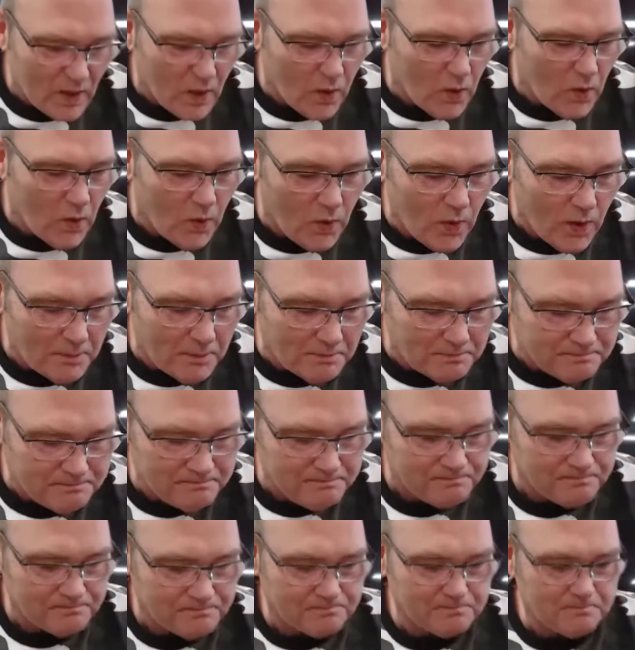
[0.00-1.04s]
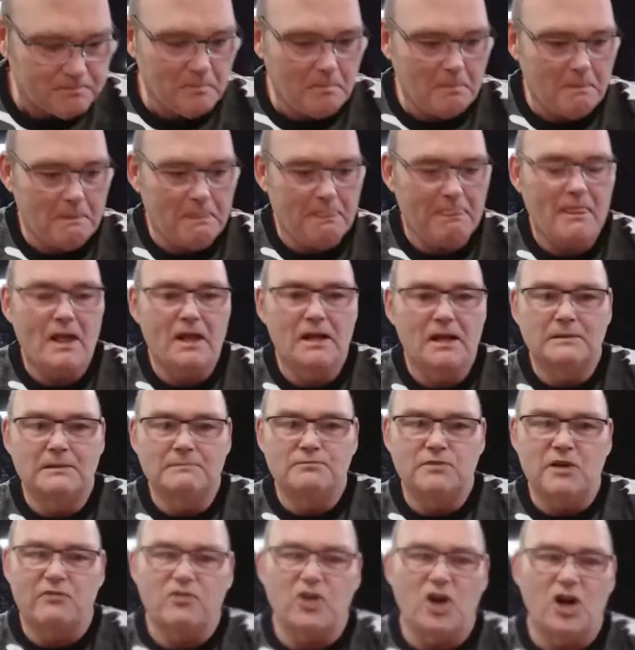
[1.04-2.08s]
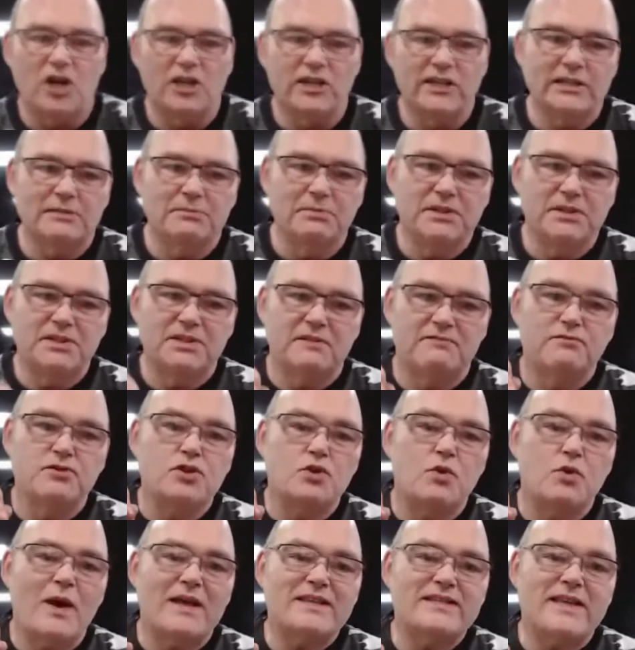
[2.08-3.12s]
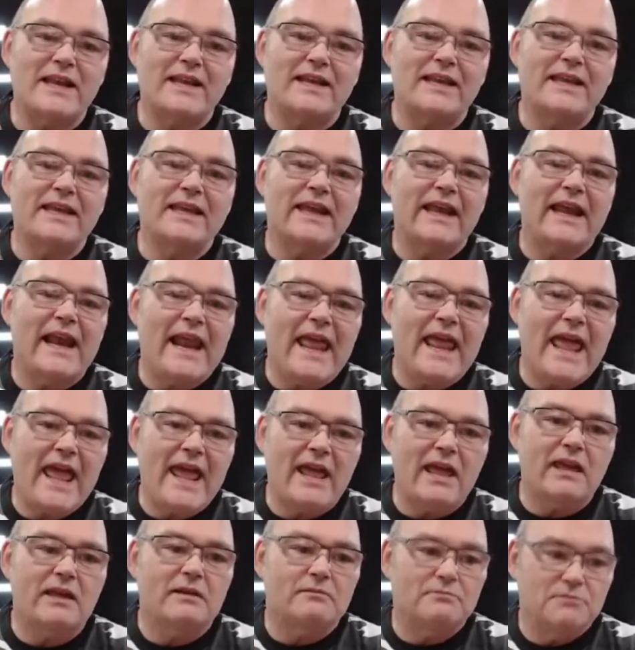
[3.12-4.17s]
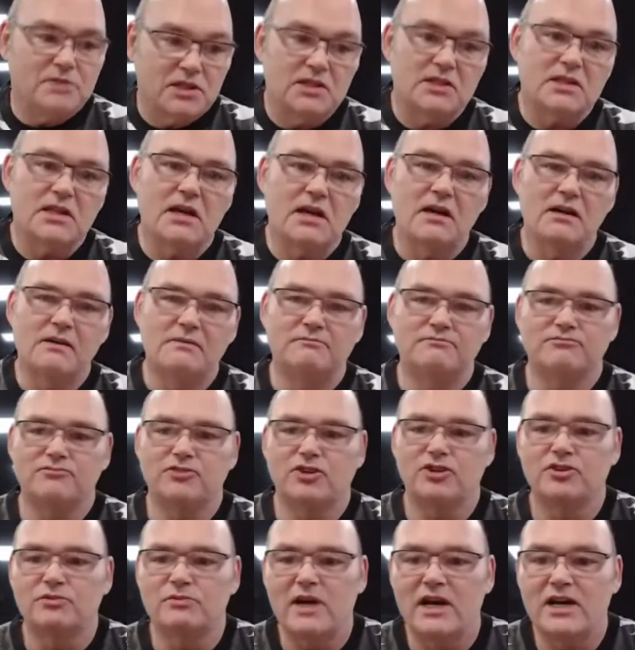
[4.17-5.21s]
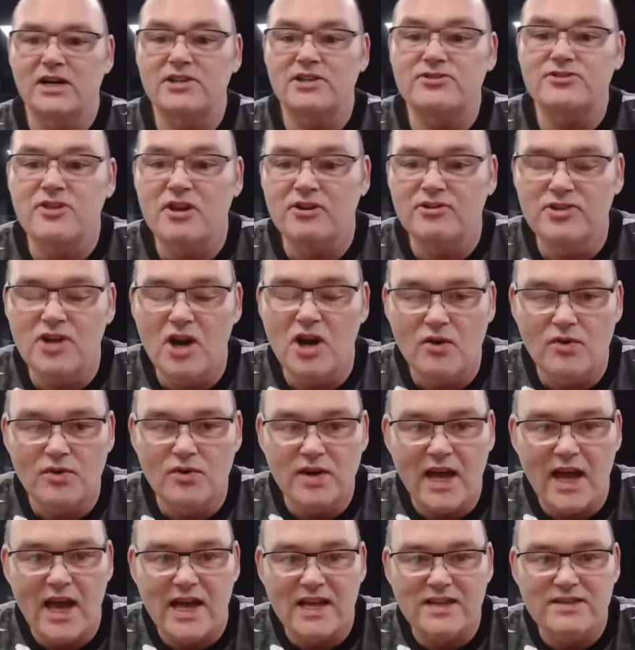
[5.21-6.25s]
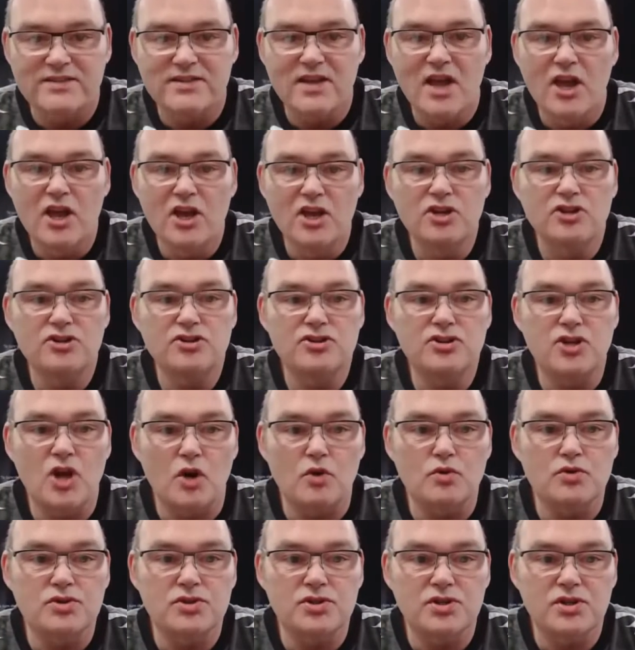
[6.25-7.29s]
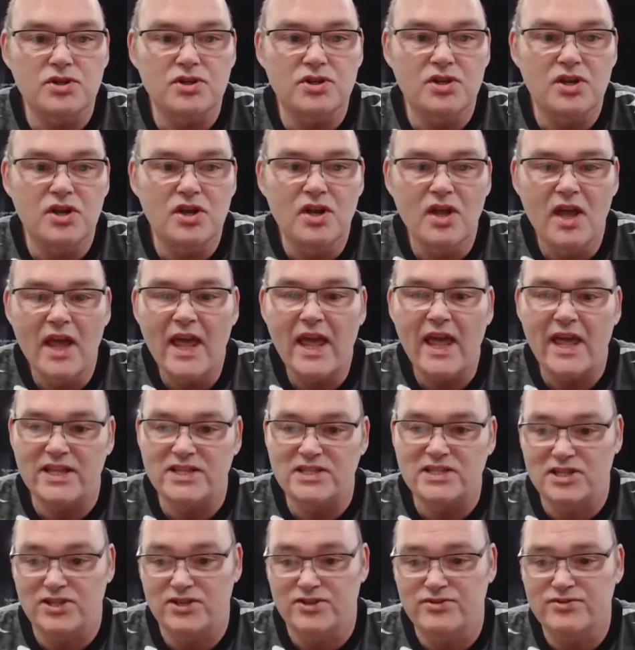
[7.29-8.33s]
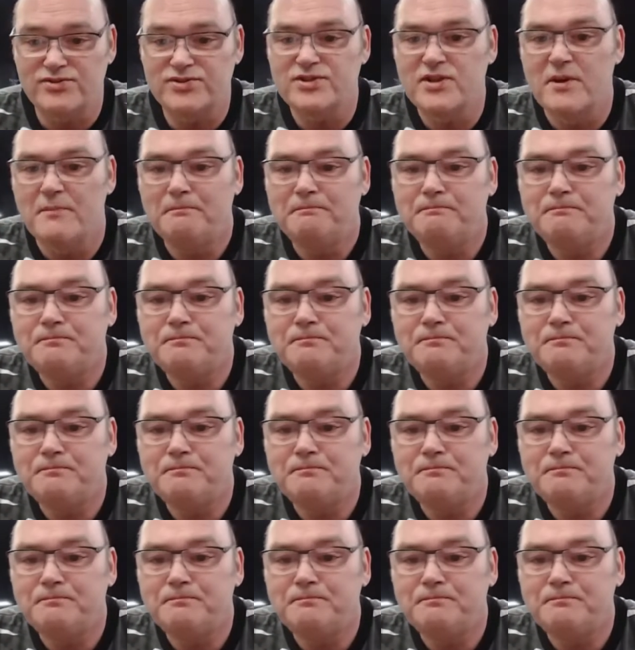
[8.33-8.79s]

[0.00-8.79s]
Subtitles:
Oh, I've got a little bit of noisette grillée in that, otherwise known as toasted hazelnuts.